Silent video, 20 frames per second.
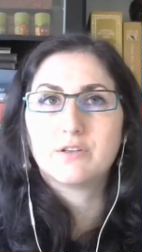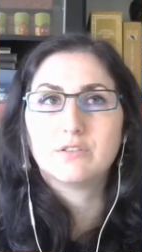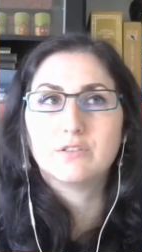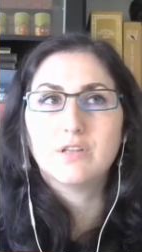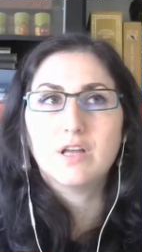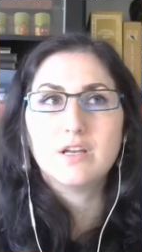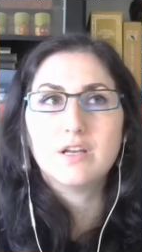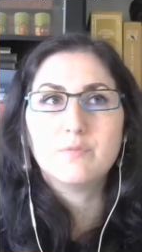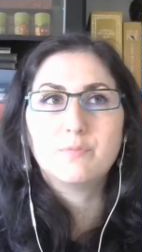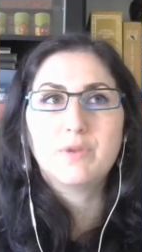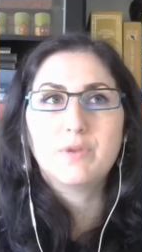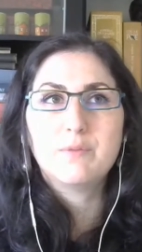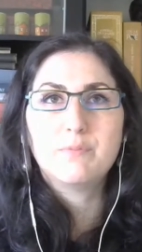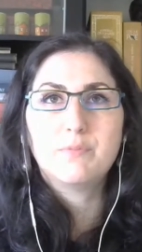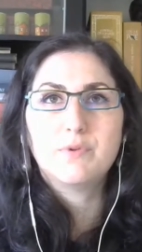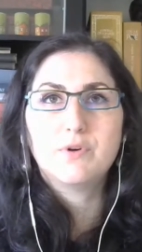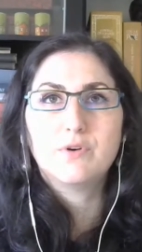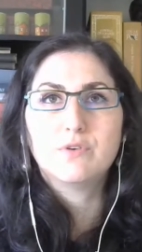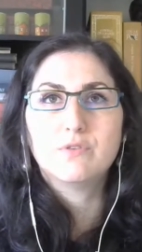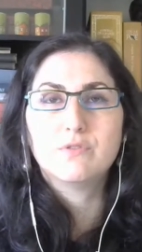A lot of
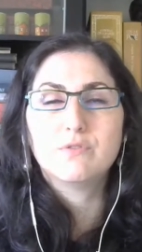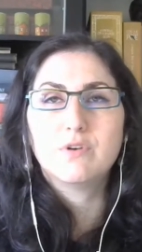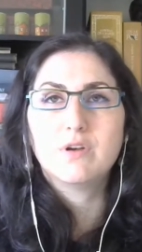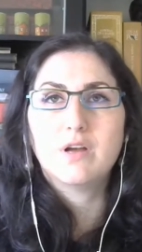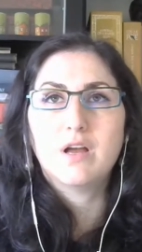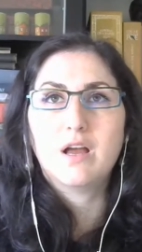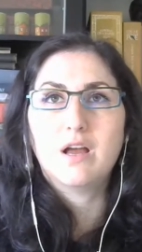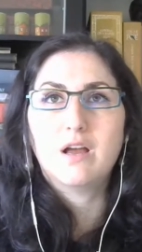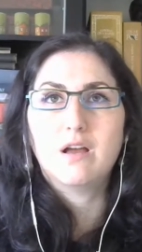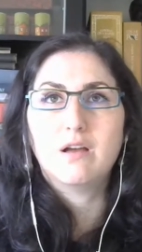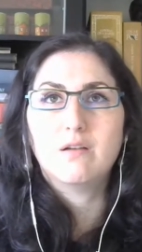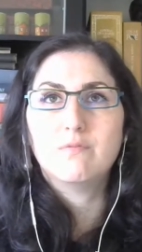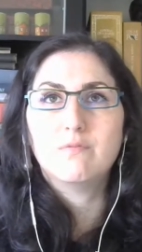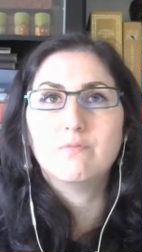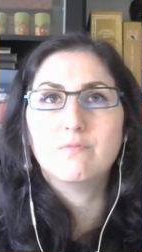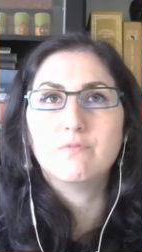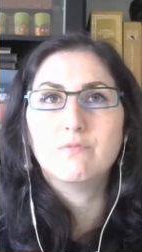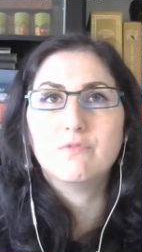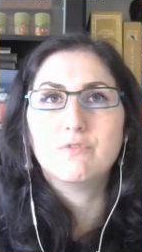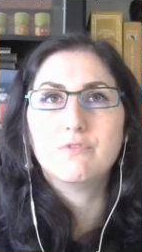people uh,
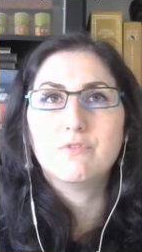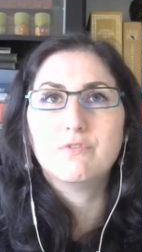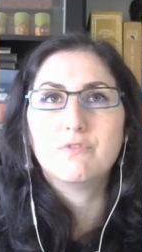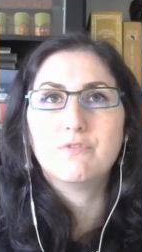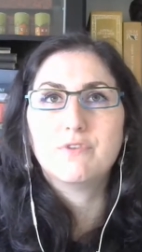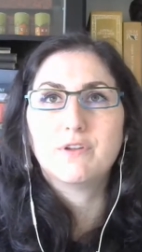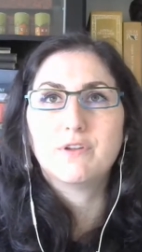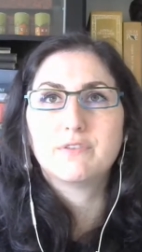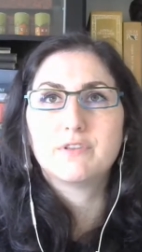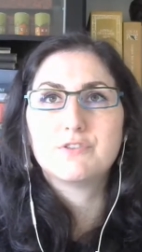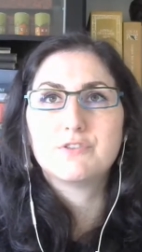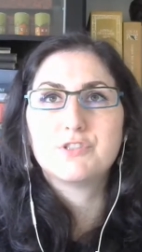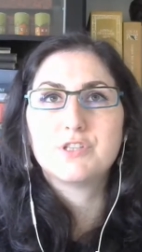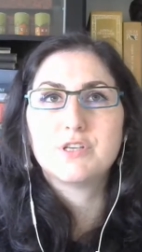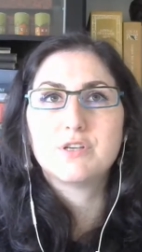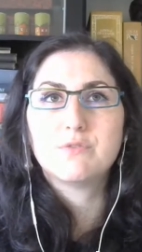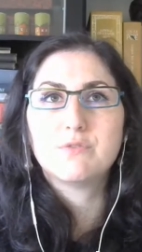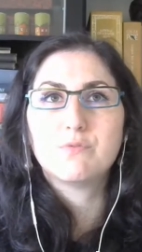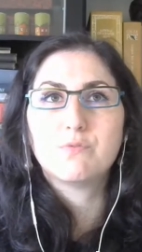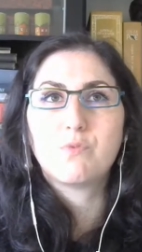felt that
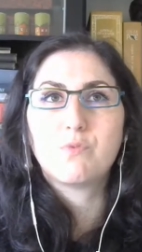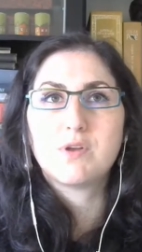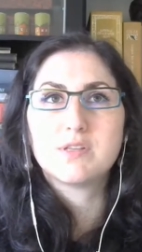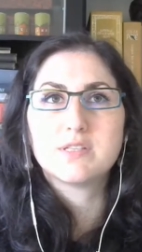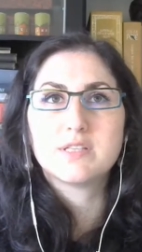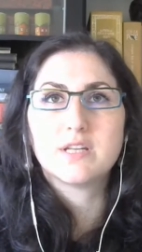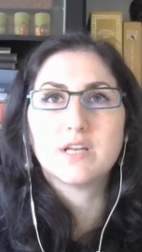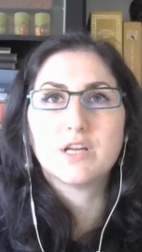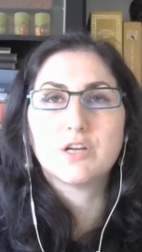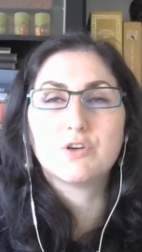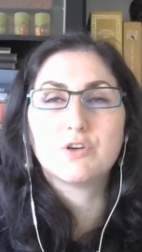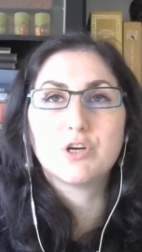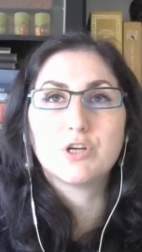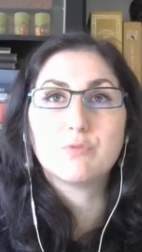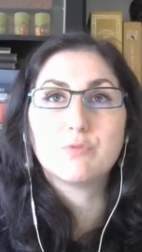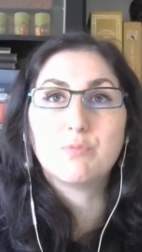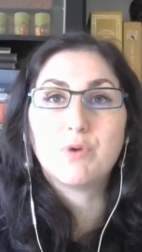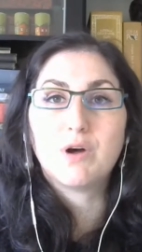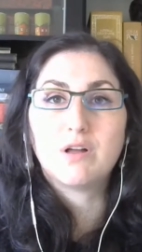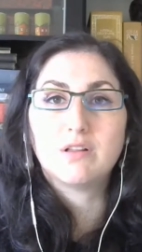she wasn't a
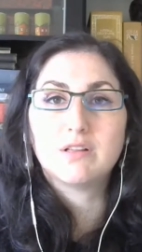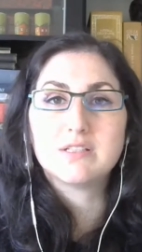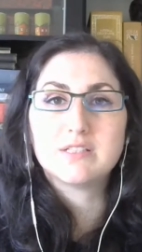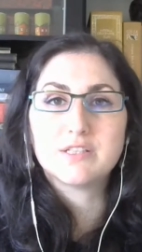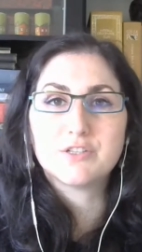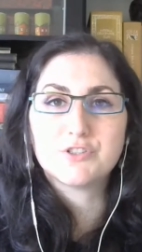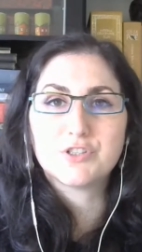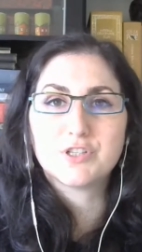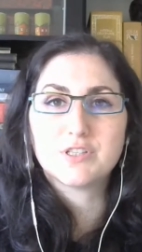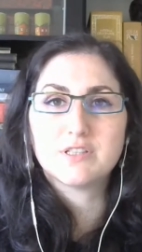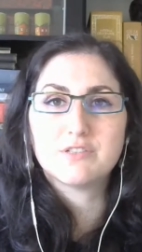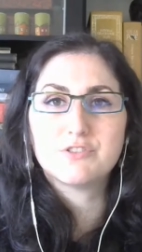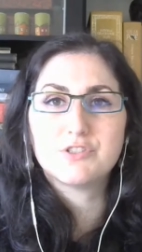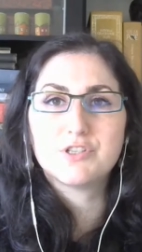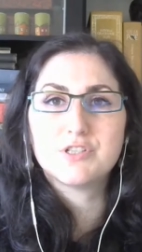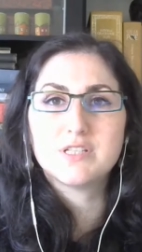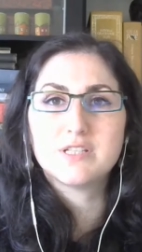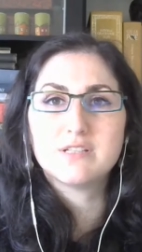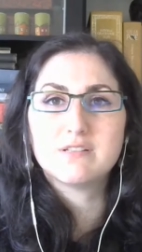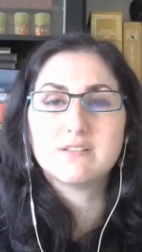good politician, that
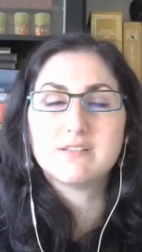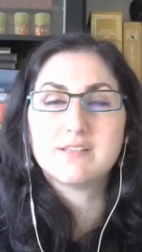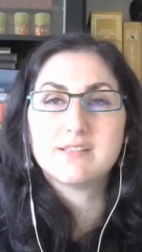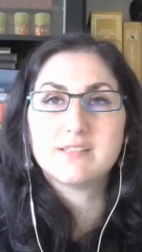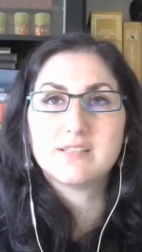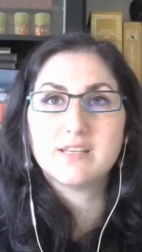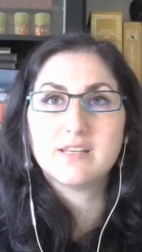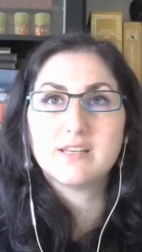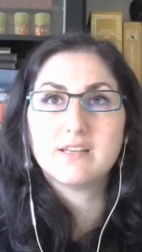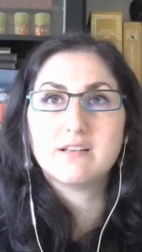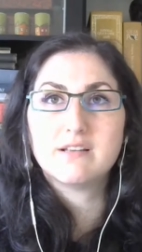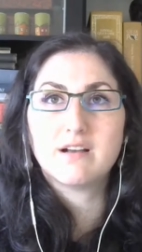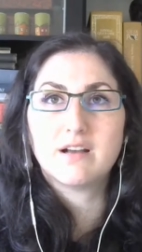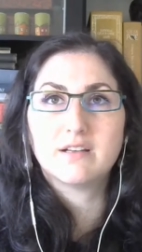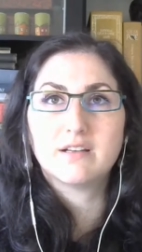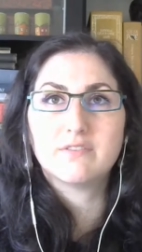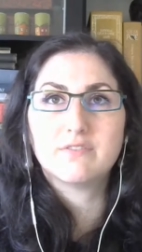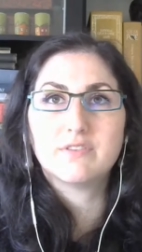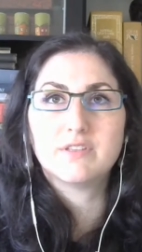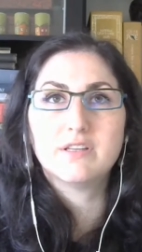she didn't see
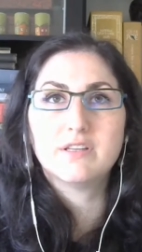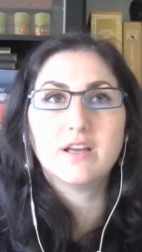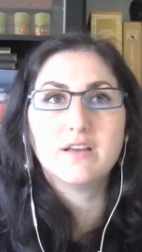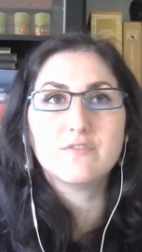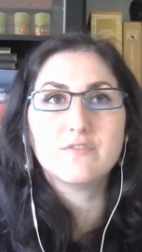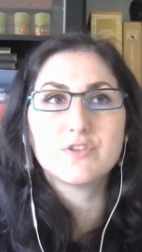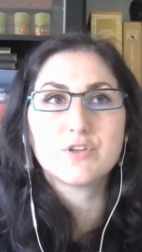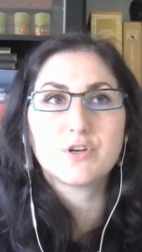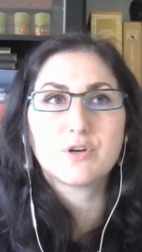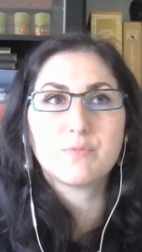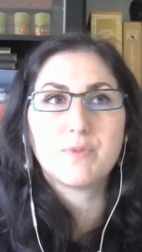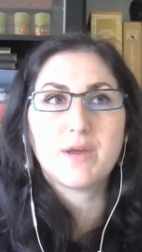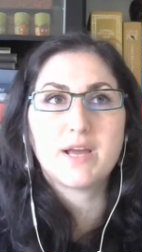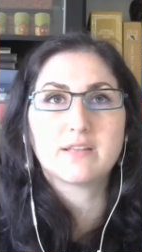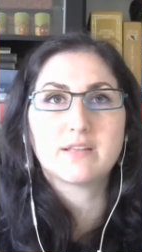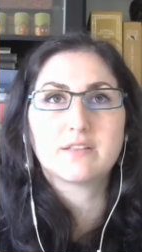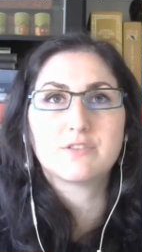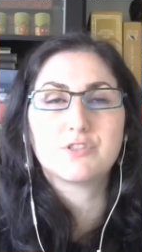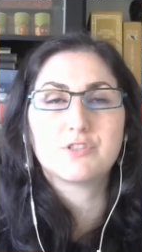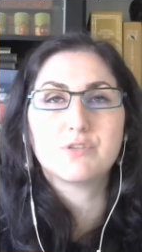kind of the knives at her
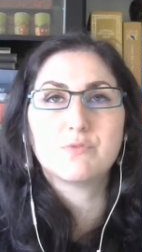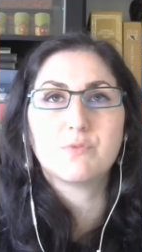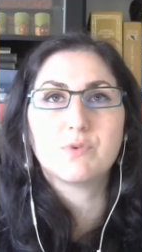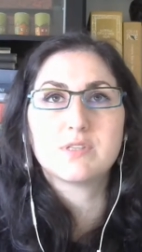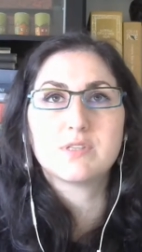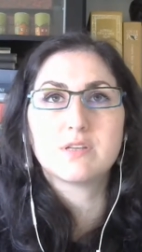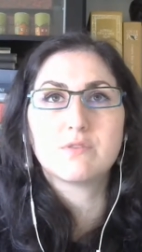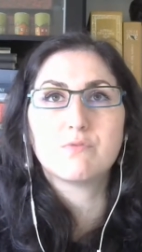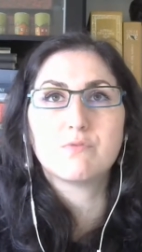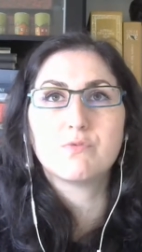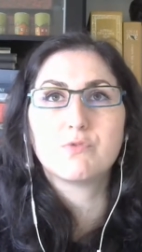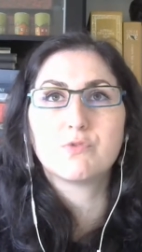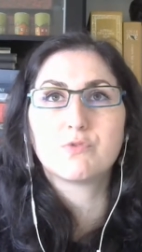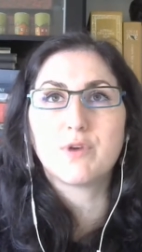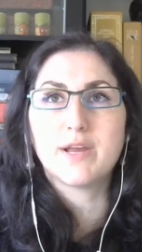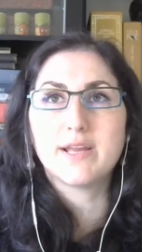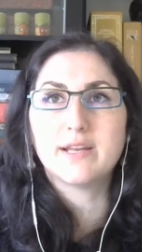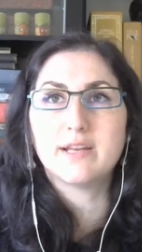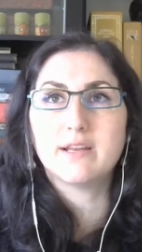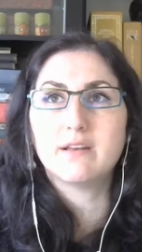back, that she wasn't
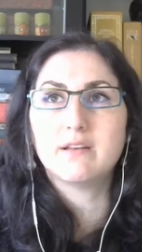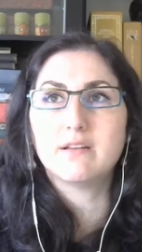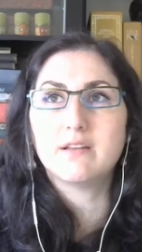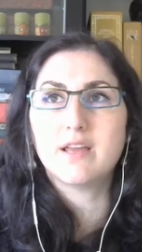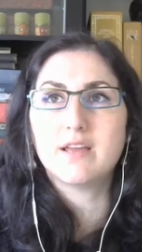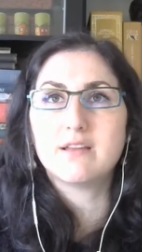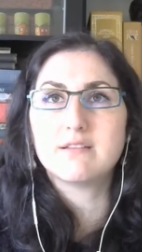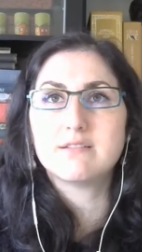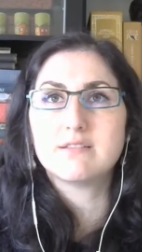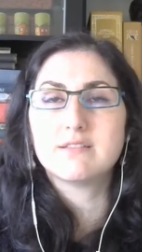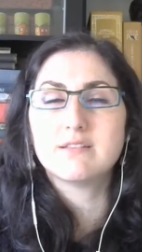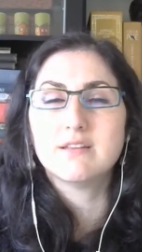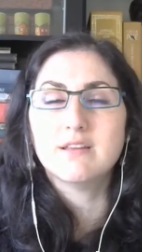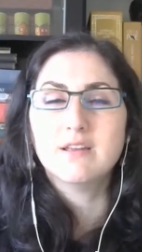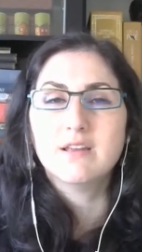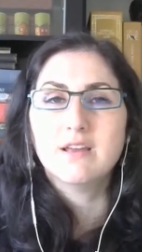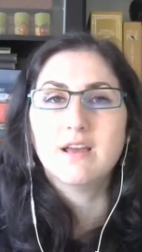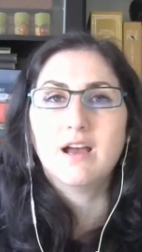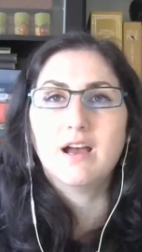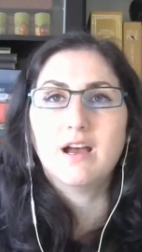great at, at
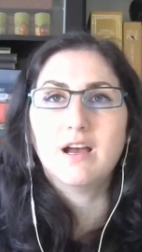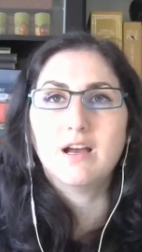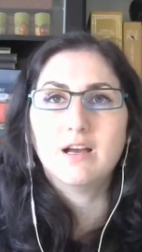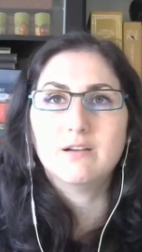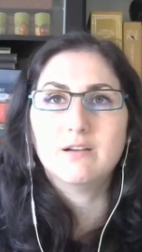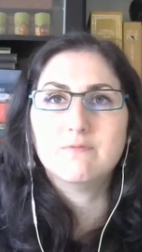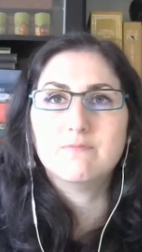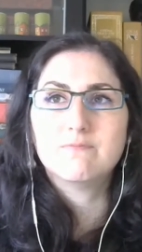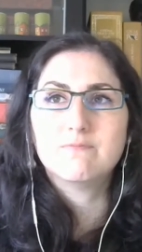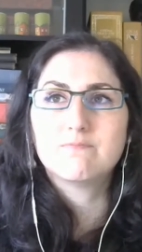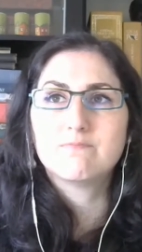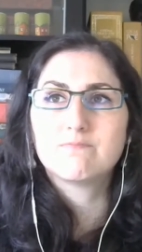um,